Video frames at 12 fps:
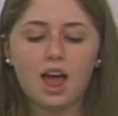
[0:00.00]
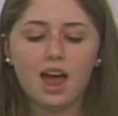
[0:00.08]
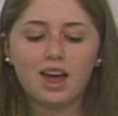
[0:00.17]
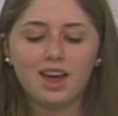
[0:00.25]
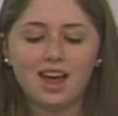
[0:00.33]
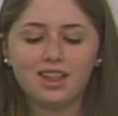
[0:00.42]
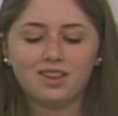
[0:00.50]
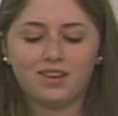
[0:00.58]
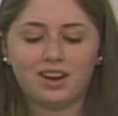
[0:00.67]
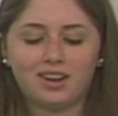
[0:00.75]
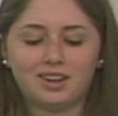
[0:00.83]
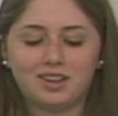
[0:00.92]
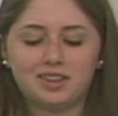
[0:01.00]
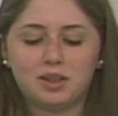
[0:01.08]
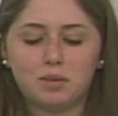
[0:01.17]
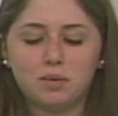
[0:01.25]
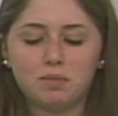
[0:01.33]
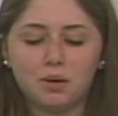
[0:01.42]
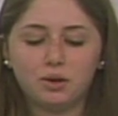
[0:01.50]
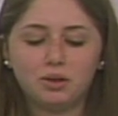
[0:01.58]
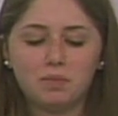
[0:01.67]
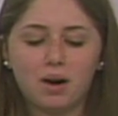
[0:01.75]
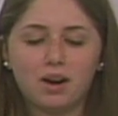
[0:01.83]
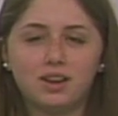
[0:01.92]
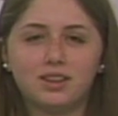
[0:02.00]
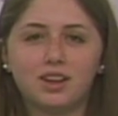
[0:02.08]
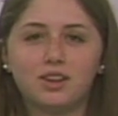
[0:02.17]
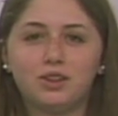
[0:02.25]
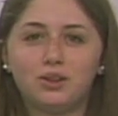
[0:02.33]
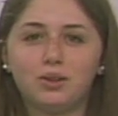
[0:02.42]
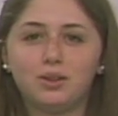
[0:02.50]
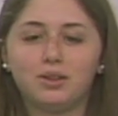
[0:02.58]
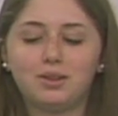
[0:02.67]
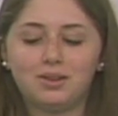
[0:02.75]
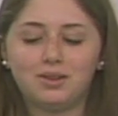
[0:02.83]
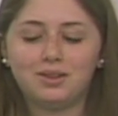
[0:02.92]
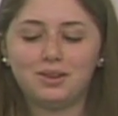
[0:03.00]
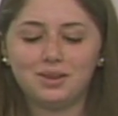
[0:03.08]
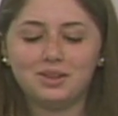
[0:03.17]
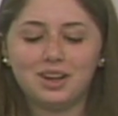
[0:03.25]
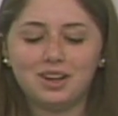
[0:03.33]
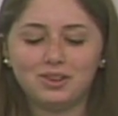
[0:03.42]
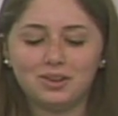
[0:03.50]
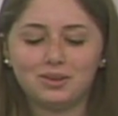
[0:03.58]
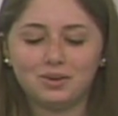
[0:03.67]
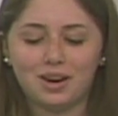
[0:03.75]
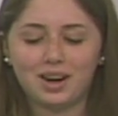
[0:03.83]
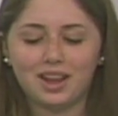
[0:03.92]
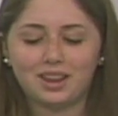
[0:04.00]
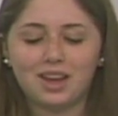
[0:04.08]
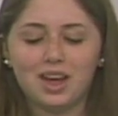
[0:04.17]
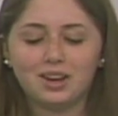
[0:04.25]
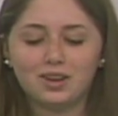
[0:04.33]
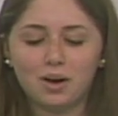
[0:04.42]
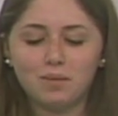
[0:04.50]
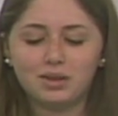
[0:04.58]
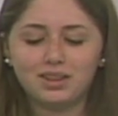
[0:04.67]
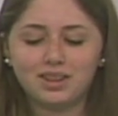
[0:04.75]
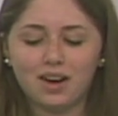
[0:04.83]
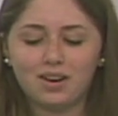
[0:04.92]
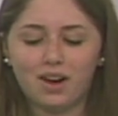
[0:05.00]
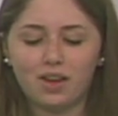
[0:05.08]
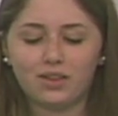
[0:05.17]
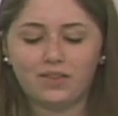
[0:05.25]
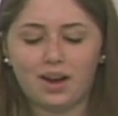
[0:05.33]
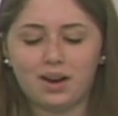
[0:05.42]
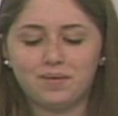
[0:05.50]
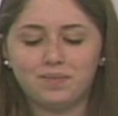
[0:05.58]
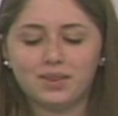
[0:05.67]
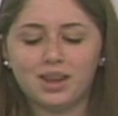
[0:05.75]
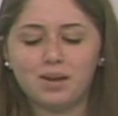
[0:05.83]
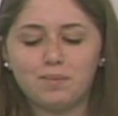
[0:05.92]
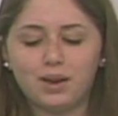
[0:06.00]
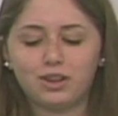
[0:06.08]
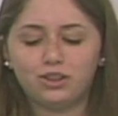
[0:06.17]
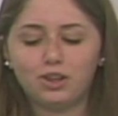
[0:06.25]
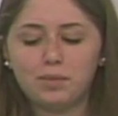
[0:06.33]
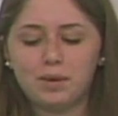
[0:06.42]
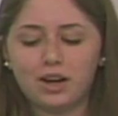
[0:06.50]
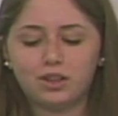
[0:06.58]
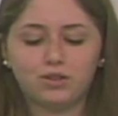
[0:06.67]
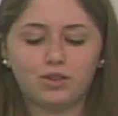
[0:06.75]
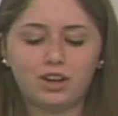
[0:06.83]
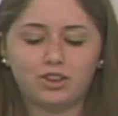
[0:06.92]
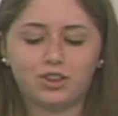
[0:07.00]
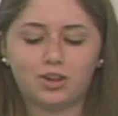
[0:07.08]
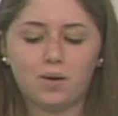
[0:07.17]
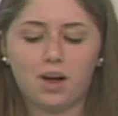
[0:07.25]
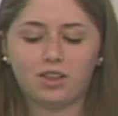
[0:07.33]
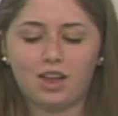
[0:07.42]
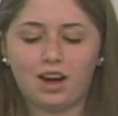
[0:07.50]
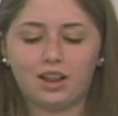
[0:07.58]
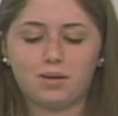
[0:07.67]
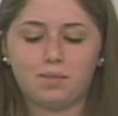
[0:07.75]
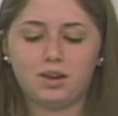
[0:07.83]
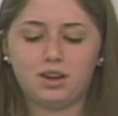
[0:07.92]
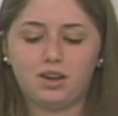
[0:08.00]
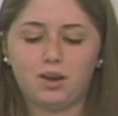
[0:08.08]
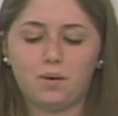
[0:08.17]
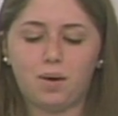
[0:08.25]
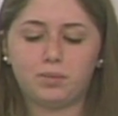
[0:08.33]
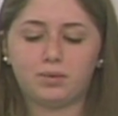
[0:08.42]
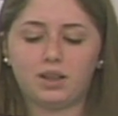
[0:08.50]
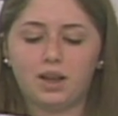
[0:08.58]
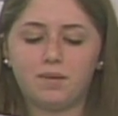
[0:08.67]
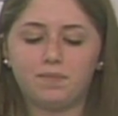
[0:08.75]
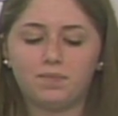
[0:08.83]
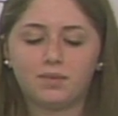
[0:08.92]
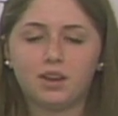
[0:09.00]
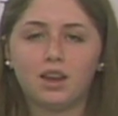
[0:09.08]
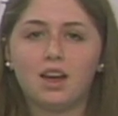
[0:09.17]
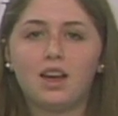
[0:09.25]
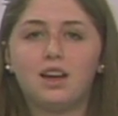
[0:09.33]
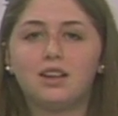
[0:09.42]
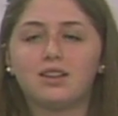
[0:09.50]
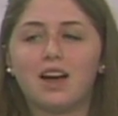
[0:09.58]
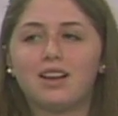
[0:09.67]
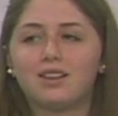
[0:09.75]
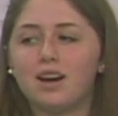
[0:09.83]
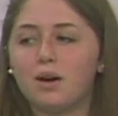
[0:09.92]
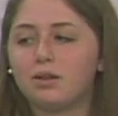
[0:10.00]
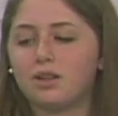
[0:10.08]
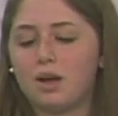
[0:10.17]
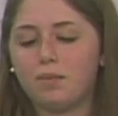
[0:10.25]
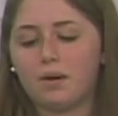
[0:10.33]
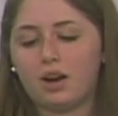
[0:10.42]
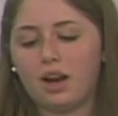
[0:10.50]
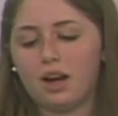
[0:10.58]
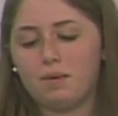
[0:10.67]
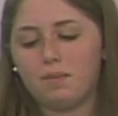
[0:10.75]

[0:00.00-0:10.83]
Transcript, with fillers: Hey 8th graders, the promotion party is on Ju Tuesday, June 20th. Don't miss out on all the fun. Make sure your parents register you online at the PTO website. Is Eisenhower celebrating any